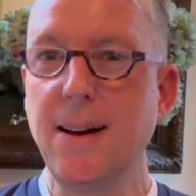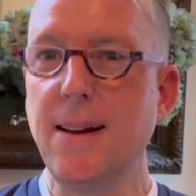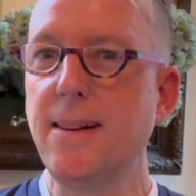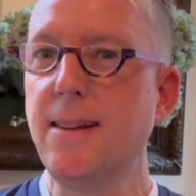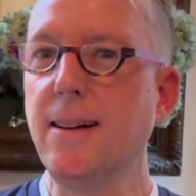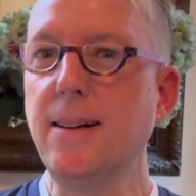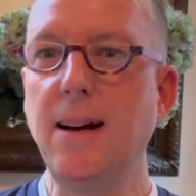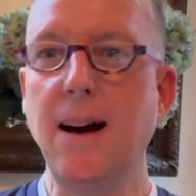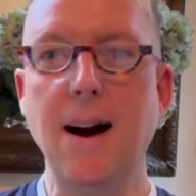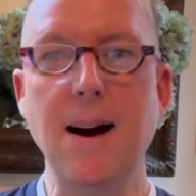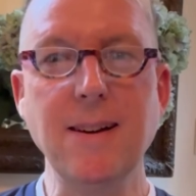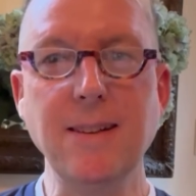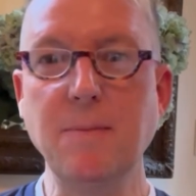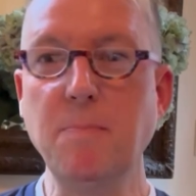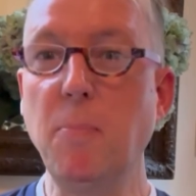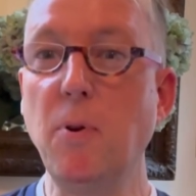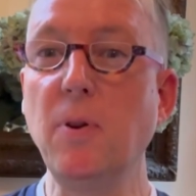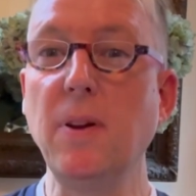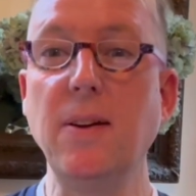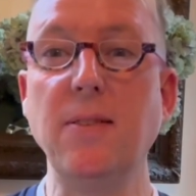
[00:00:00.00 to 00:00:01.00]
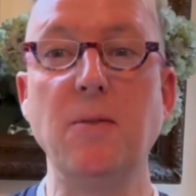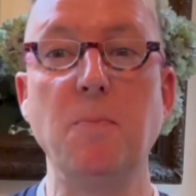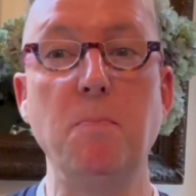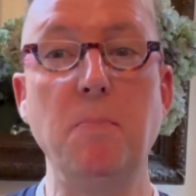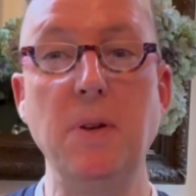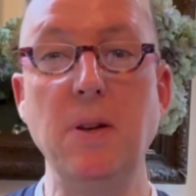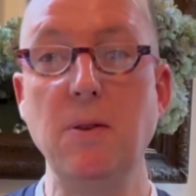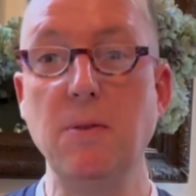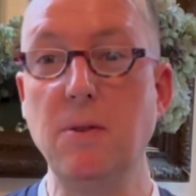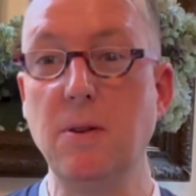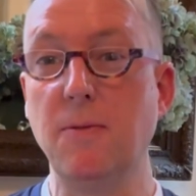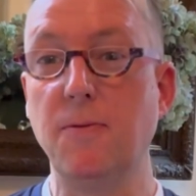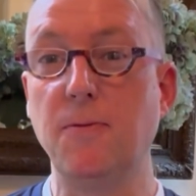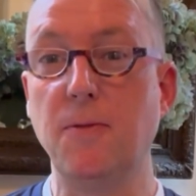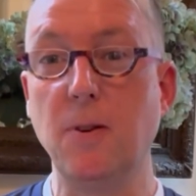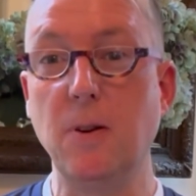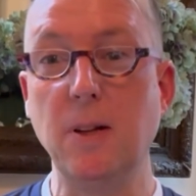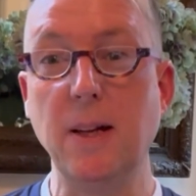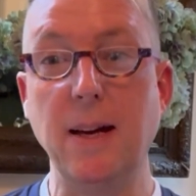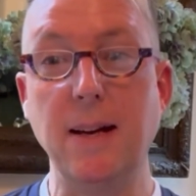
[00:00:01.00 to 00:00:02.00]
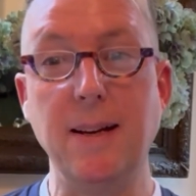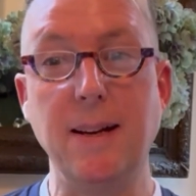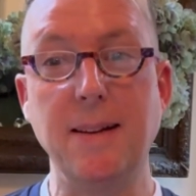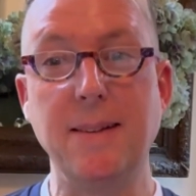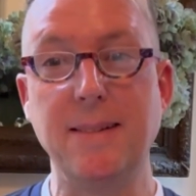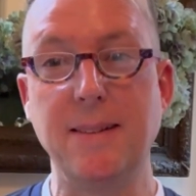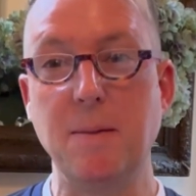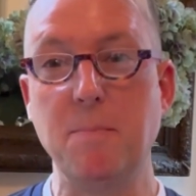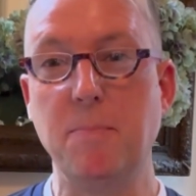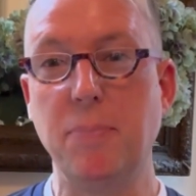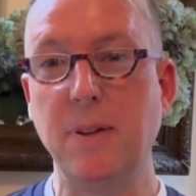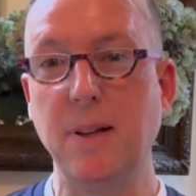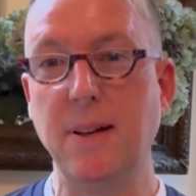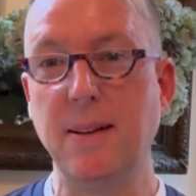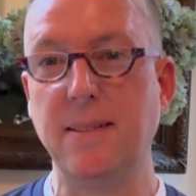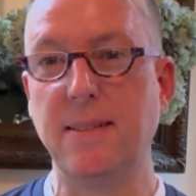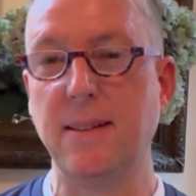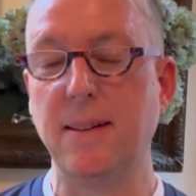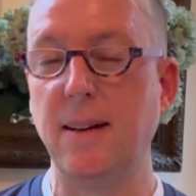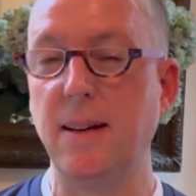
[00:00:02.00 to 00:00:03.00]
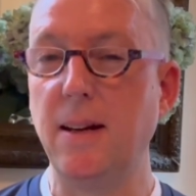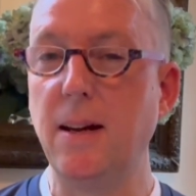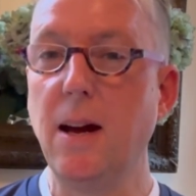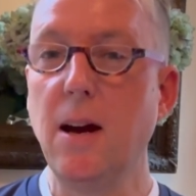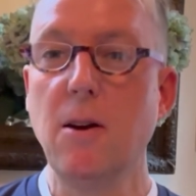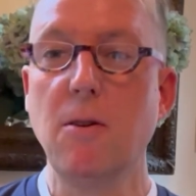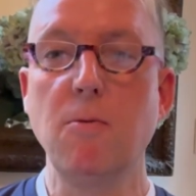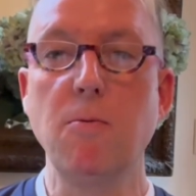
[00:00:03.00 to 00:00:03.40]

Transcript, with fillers: The gospel is beautiful in its simplicity,